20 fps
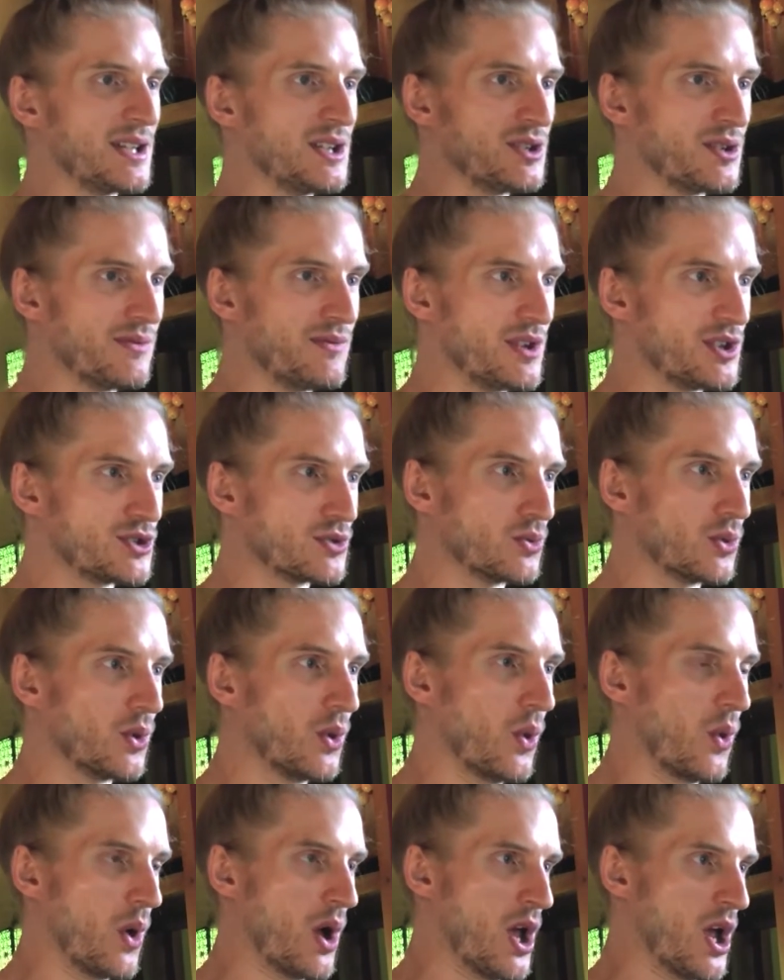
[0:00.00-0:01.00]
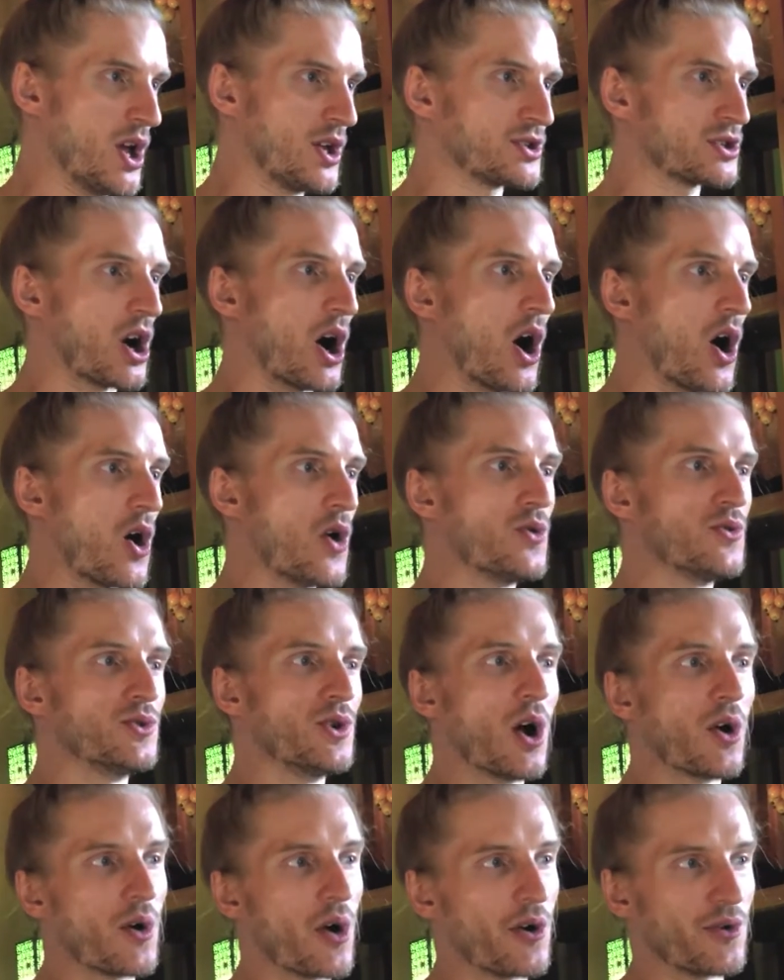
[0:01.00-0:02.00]
individual to
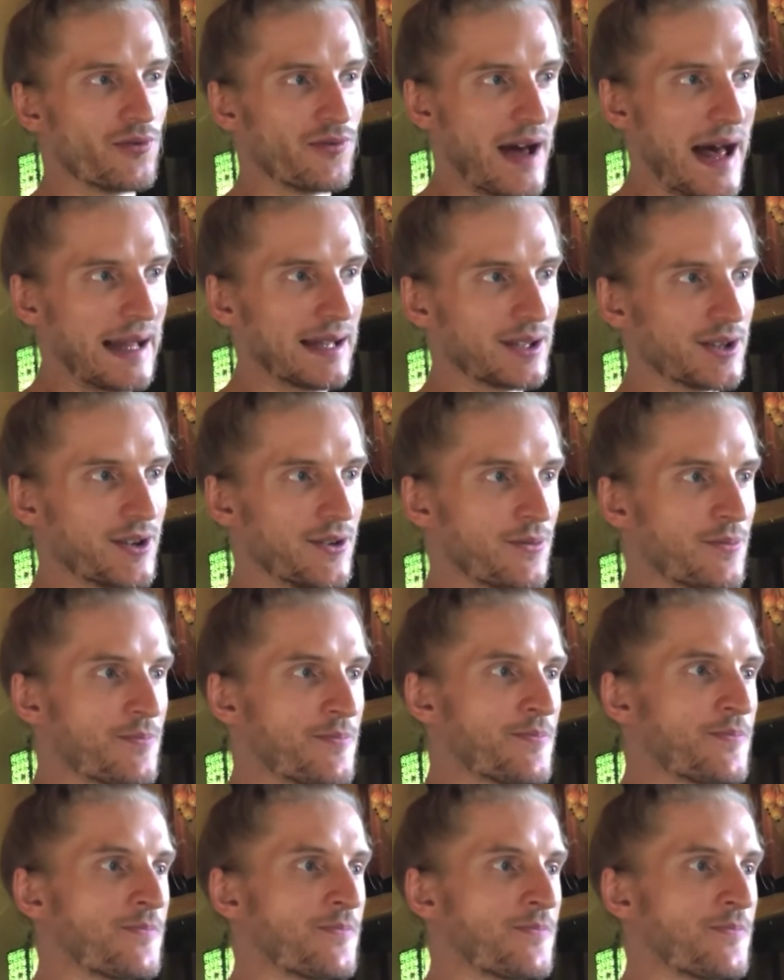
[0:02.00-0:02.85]
own our own value.